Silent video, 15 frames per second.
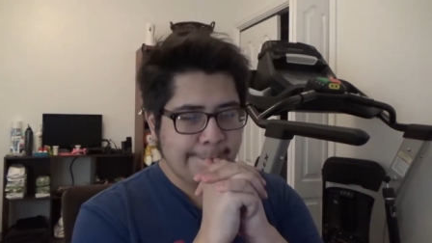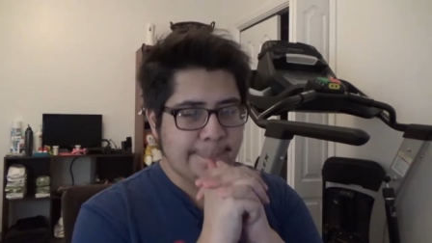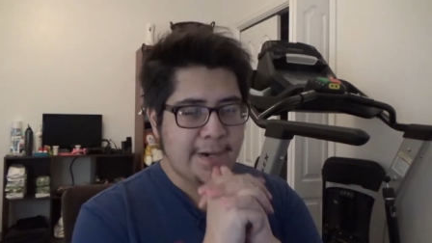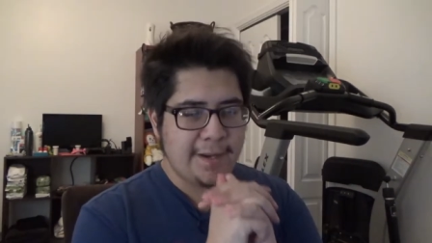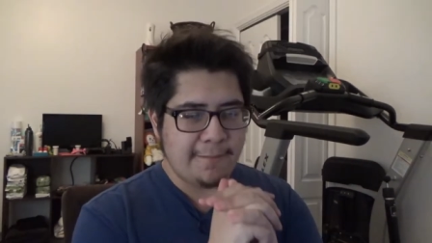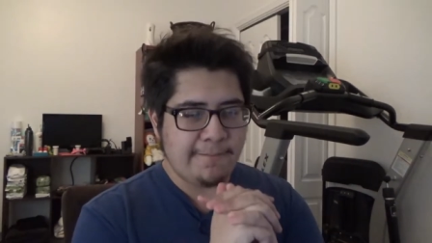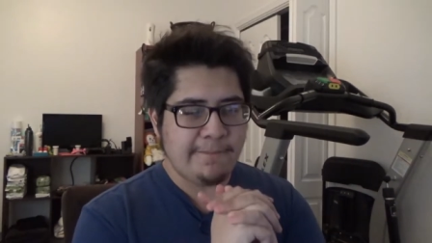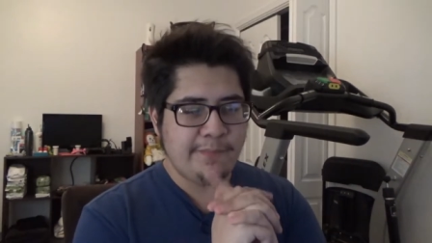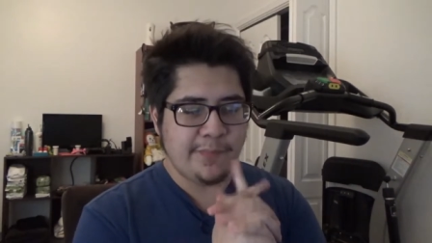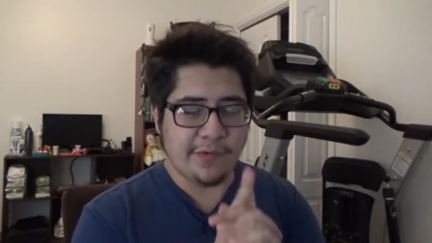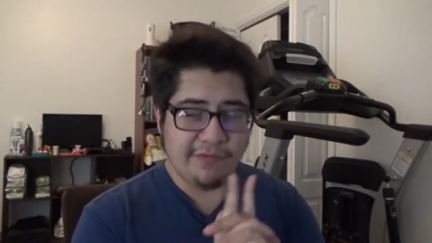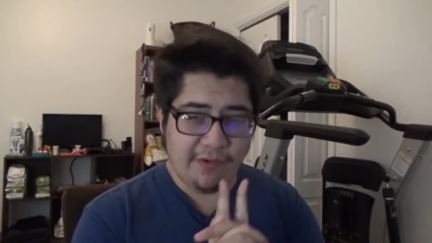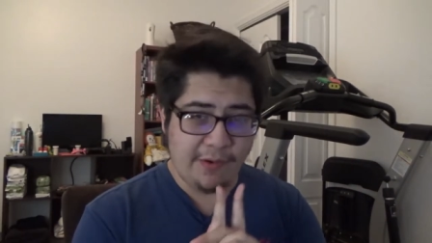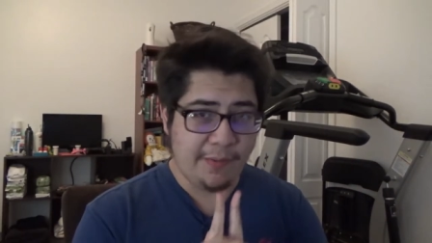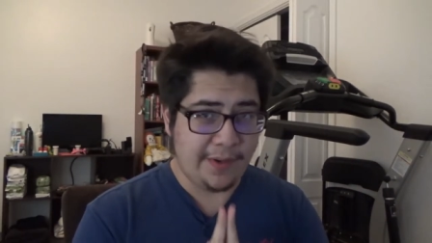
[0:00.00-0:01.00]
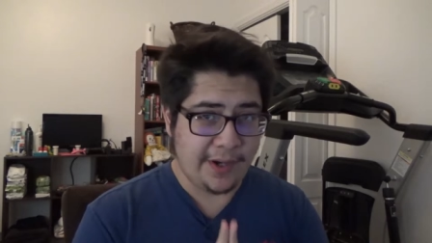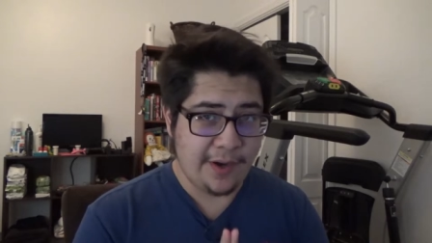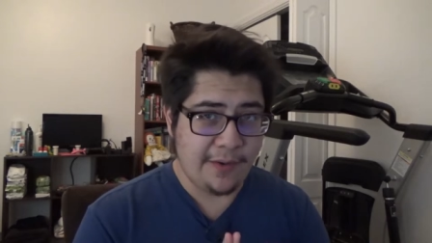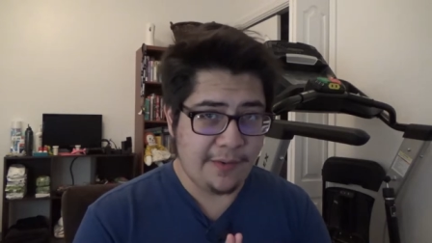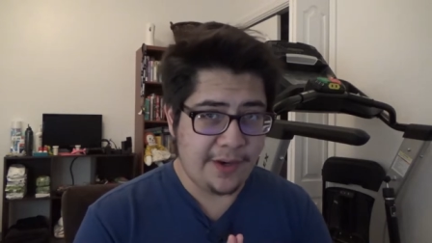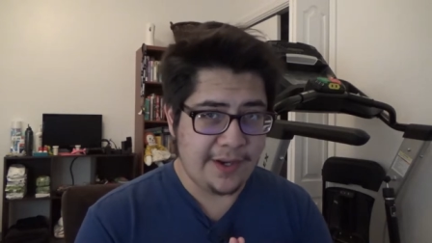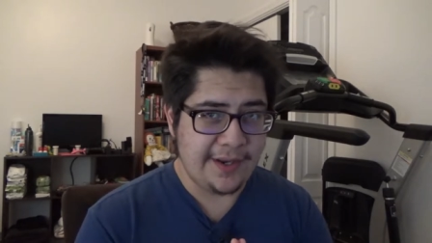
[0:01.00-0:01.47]
But before we
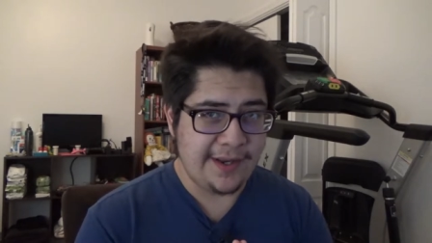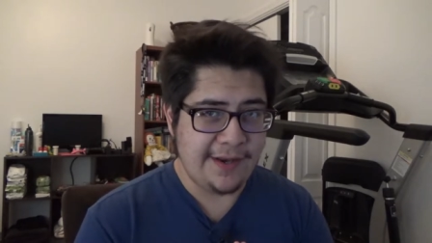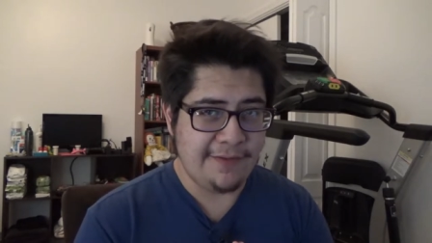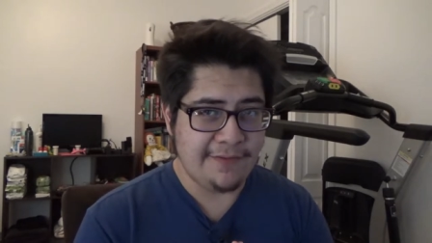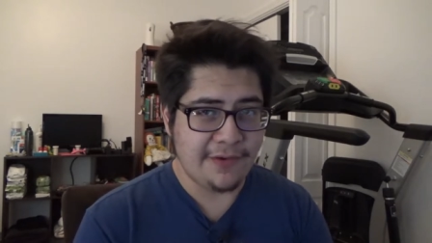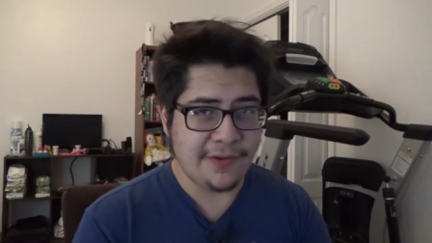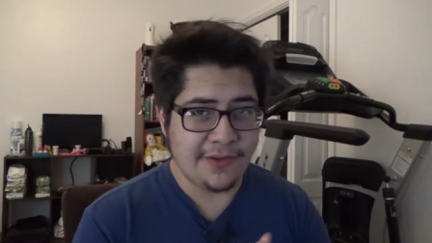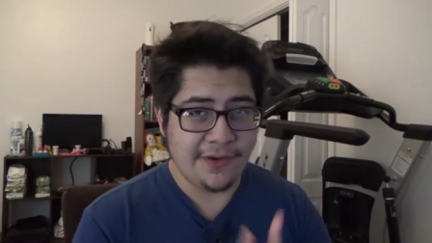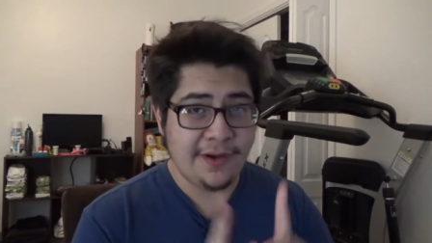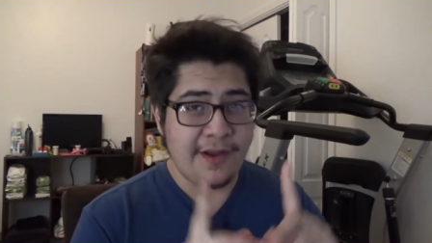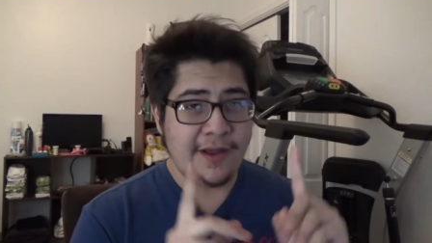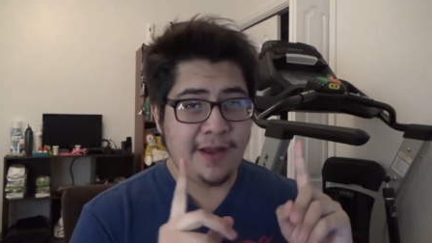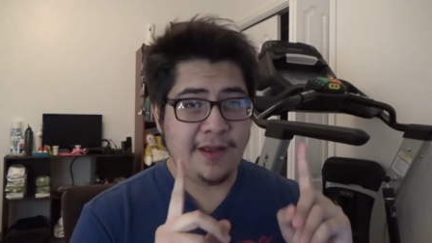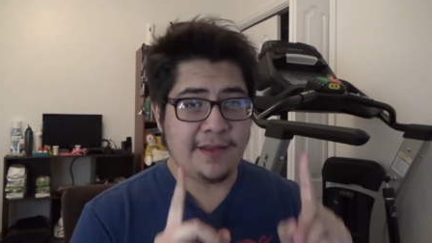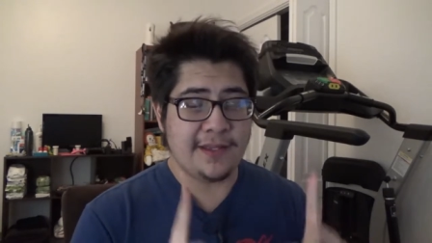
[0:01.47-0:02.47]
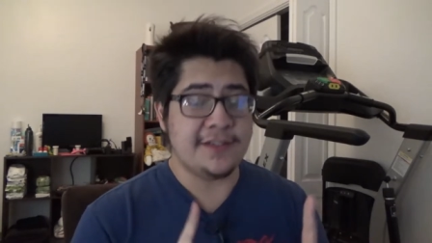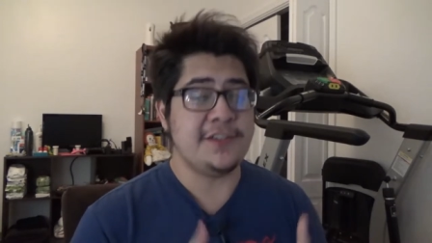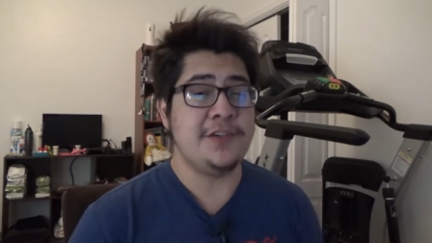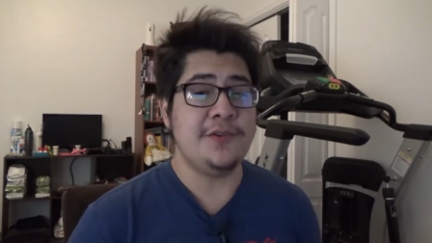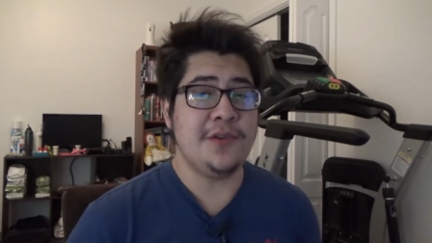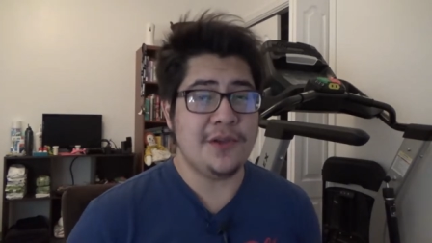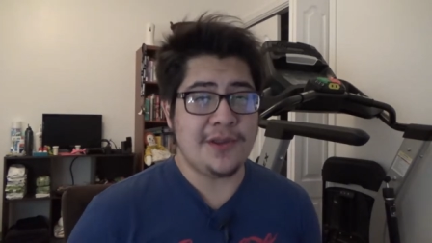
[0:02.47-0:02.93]
go on any further, the
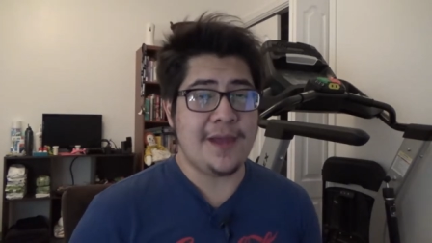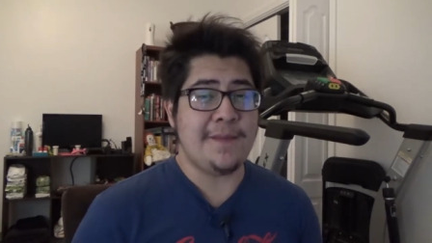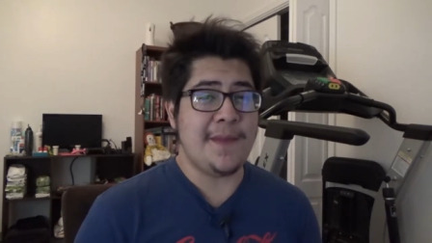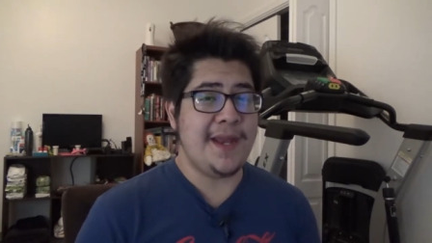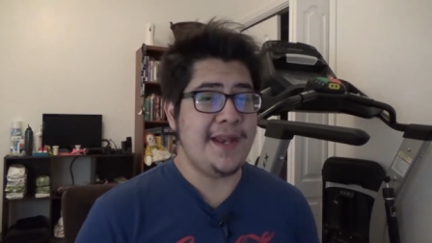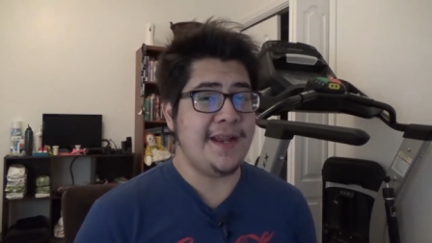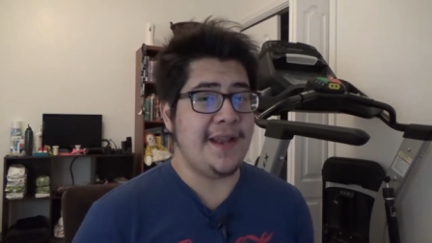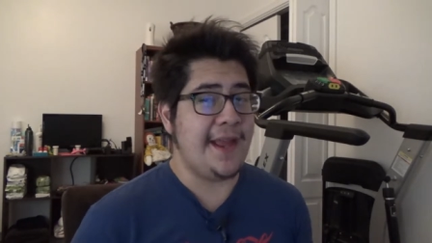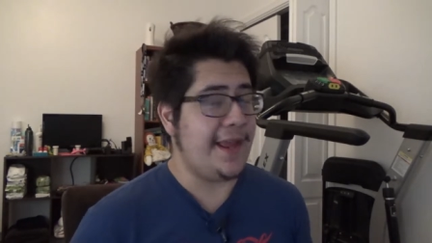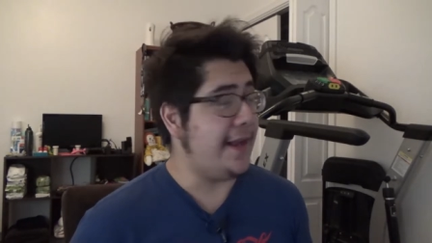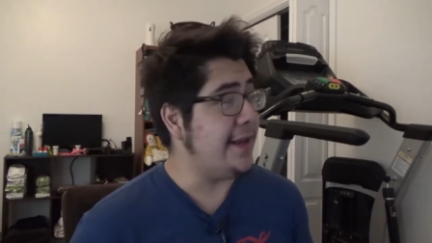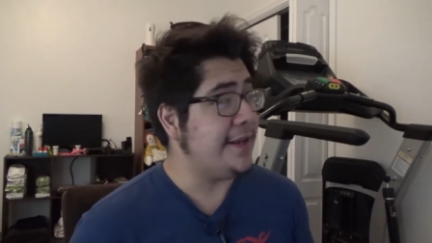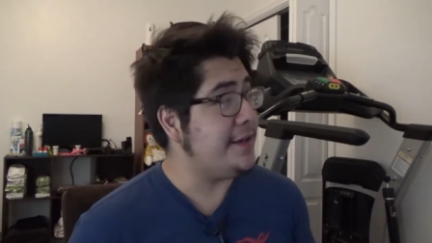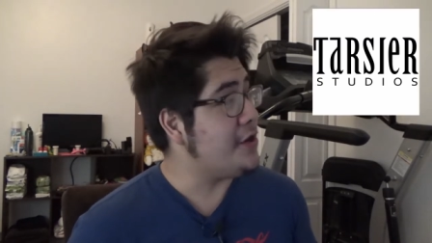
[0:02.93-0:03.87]
studio that made it, hey,